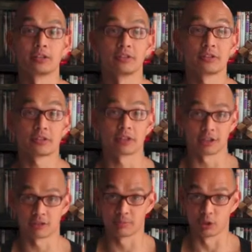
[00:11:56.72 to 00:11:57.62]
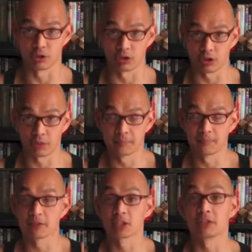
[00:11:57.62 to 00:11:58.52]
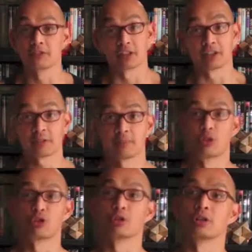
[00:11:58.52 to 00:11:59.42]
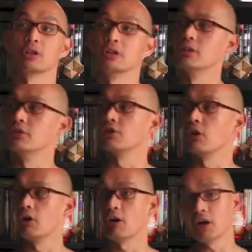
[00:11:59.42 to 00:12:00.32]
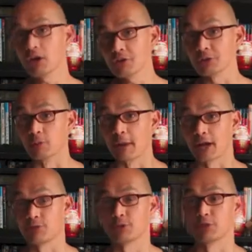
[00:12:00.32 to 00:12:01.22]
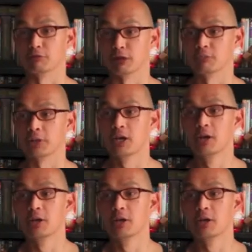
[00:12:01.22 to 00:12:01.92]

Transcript: Sun exposure. Sun exposure is also bad for your rope,